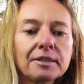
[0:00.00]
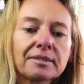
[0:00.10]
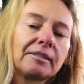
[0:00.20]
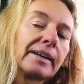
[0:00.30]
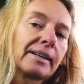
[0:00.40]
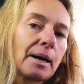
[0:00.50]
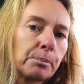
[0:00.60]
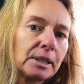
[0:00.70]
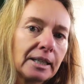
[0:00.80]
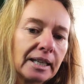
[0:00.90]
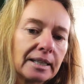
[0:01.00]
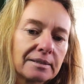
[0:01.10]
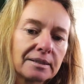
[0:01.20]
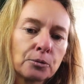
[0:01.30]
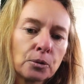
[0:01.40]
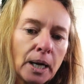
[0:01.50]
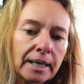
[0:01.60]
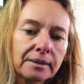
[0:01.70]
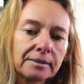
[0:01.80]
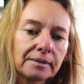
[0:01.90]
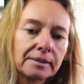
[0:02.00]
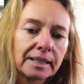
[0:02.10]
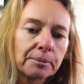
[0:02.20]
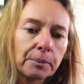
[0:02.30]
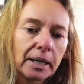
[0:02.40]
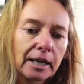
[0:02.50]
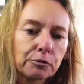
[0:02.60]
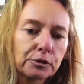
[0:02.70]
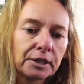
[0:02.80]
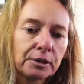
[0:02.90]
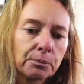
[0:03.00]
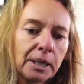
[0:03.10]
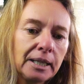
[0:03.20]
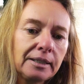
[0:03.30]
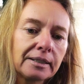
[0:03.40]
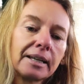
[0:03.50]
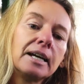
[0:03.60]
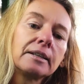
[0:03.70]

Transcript: It's like appliques, you add them after you make.